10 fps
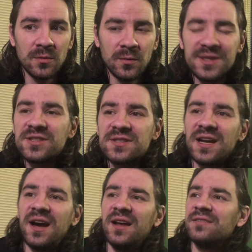which is
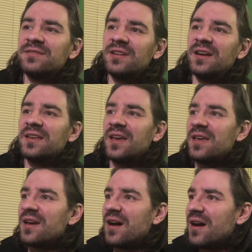kind of like
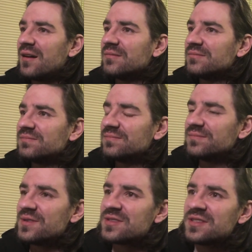a uh,
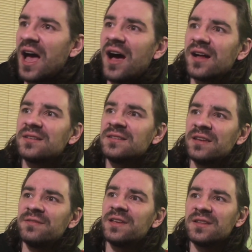sad
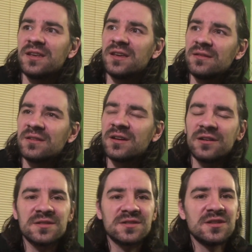giving the
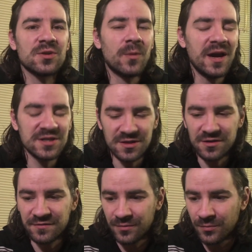current situation
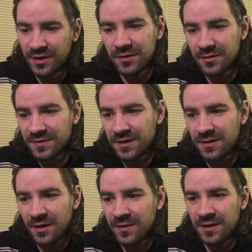of the world you
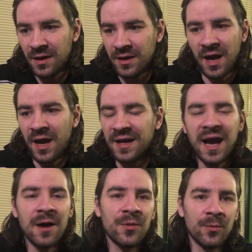know and, and
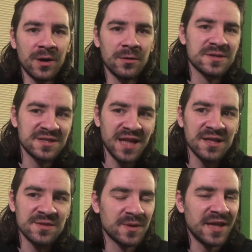how the world
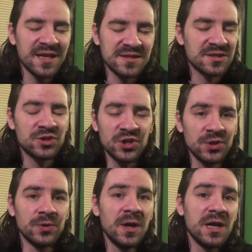stands but that's
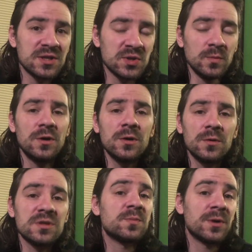true
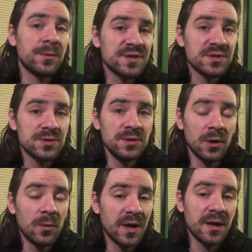tomorrow is promised to no
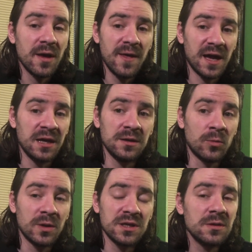one and
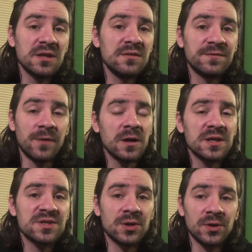what you can
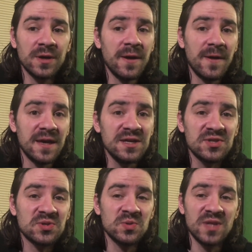focus on
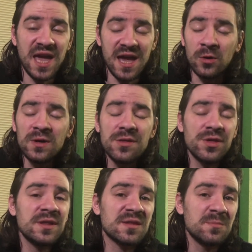is today only
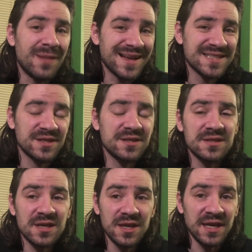thing that
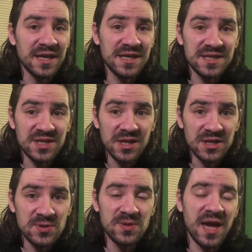matters it is
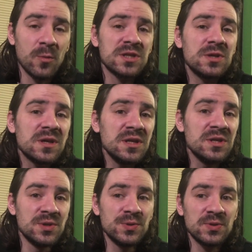today, what you can
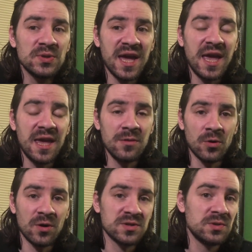do today in
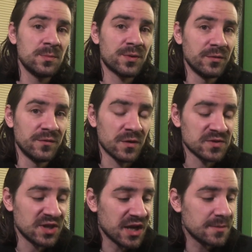order to improve your
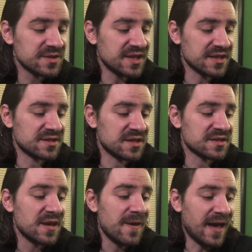
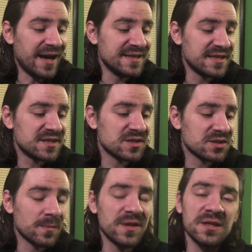circumstances. And this is
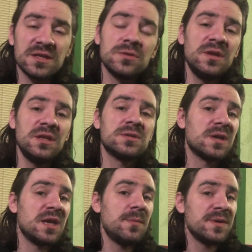something that you need to
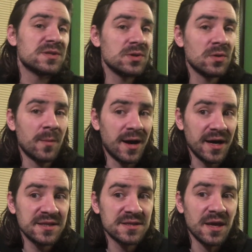keep into your
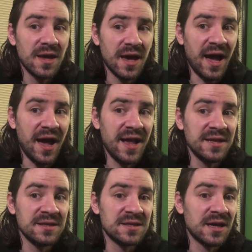mind.
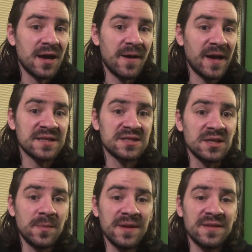And uh, it's
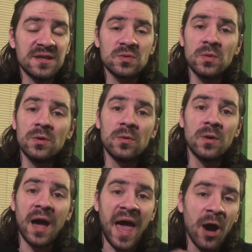simply this
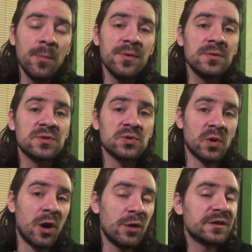will help you
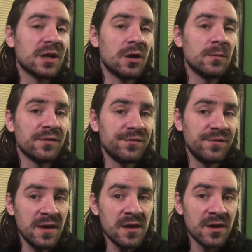to overcome the
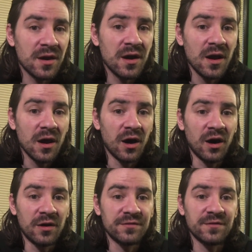fear
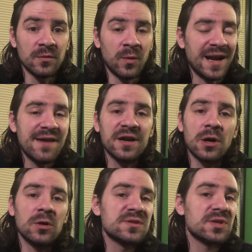of whatever
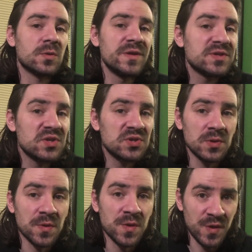consequences
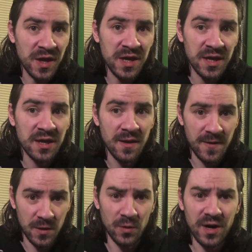you think
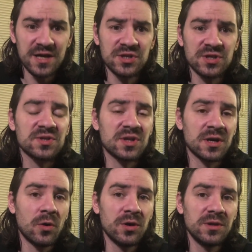your actions are
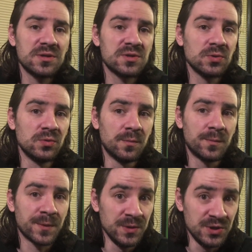going to
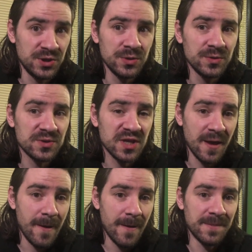produce
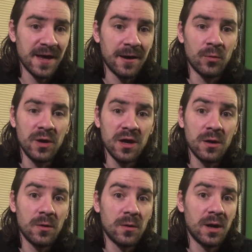that
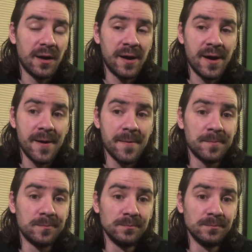will um,